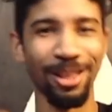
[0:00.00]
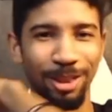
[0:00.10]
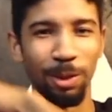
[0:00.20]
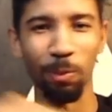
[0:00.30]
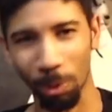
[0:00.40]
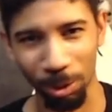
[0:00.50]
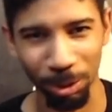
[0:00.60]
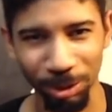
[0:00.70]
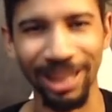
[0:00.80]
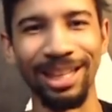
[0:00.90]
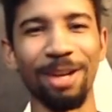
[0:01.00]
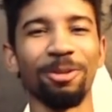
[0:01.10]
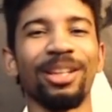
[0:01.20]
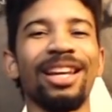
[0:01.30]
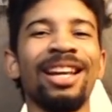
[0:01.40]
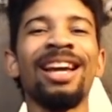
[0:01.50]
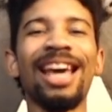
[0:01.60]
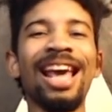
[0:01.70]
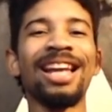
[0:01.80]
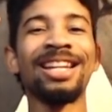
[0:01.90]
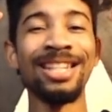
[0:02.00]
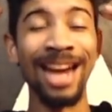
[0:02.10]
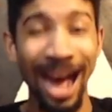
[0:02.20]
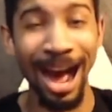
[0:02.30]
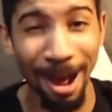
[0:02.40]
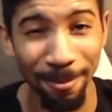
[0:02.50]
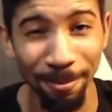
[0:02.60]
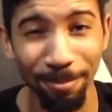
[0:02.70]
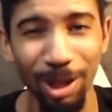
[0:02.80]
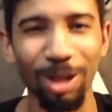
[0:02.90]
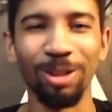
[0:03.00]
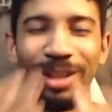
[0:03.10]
in the world, and they don't get a nom, bro.